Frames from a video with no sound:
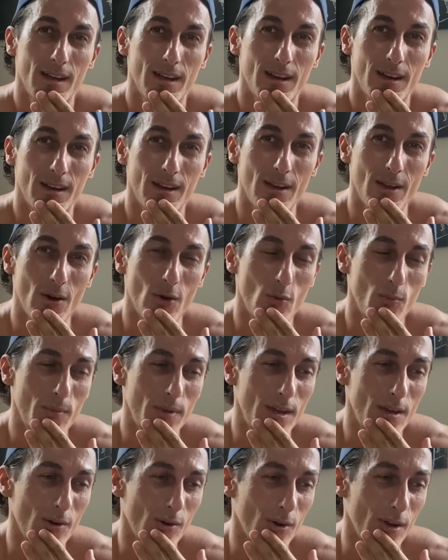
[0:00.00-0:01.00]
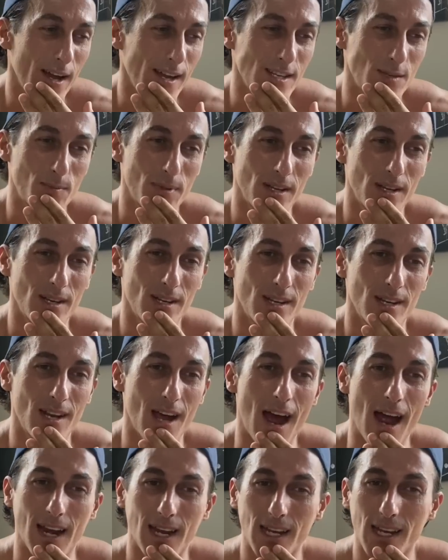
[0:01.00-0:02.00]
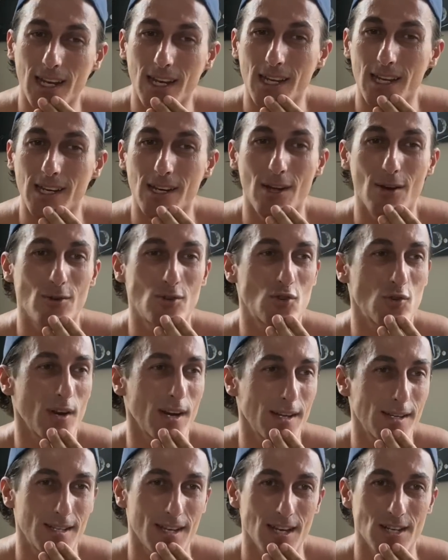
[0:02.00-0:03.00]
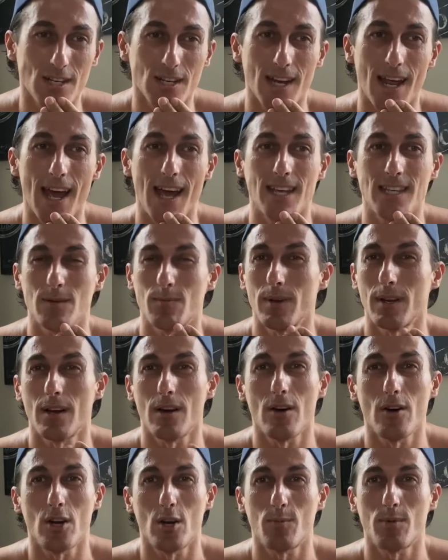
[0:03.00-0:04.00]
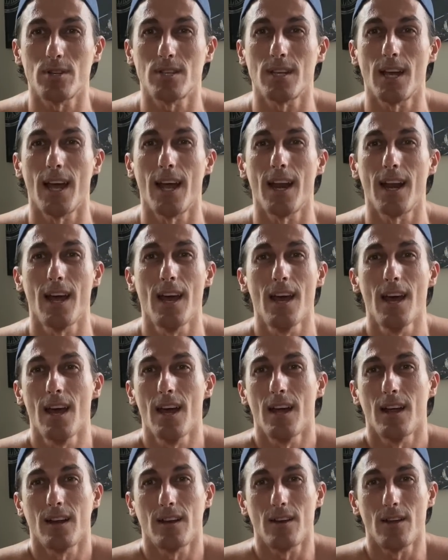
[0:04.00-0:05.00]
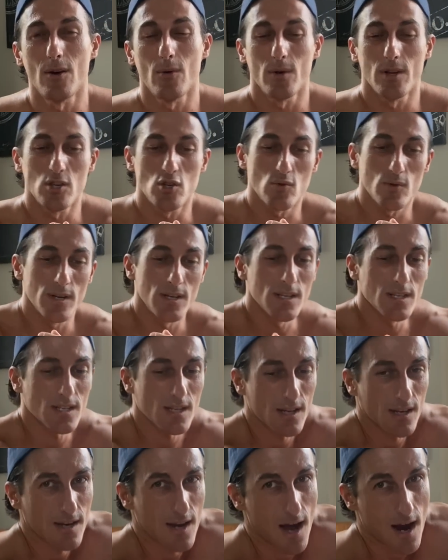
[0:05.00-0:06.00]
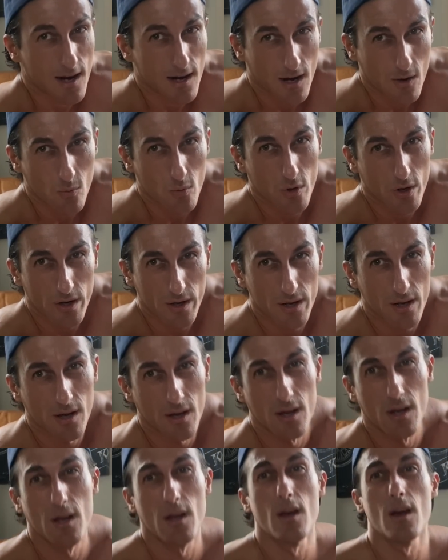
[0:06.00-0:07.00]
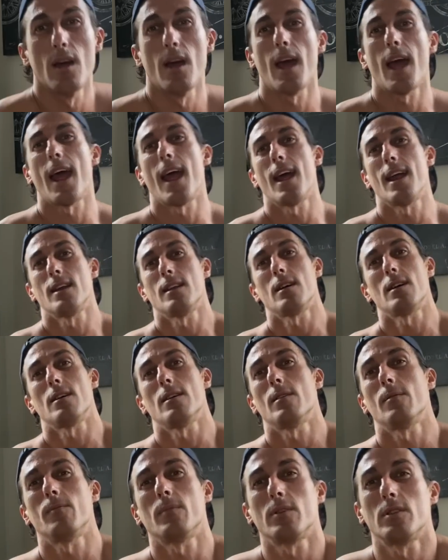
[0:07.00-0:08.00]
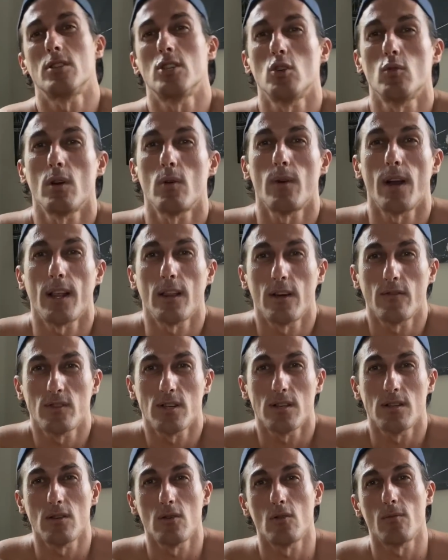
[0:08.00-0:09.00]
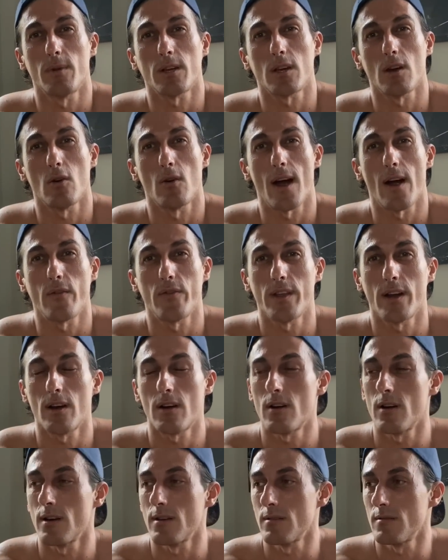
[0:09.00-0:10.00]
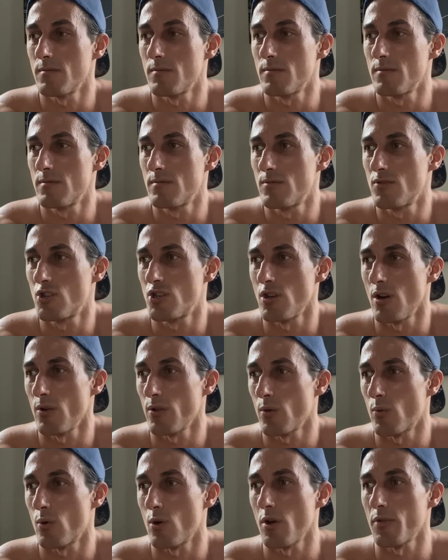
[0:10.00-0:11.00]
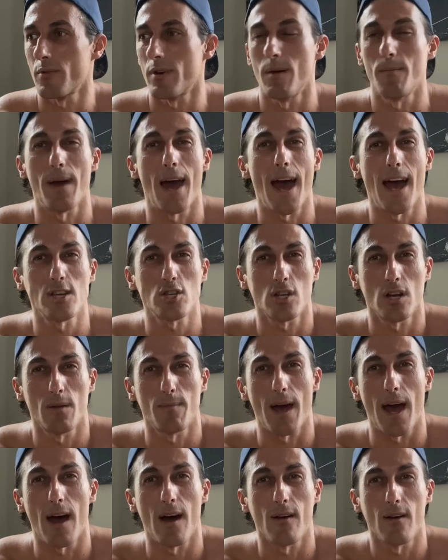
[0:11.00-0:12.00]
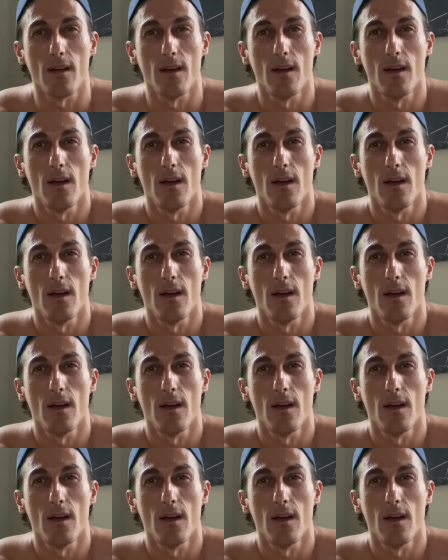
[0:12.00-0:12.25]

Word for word: No meal has been not eaten. No training session hasn't been 100%. No injuries, knock on wood. And um, doing what I love to do. I'm going to go out there and show the world what I'm passionate about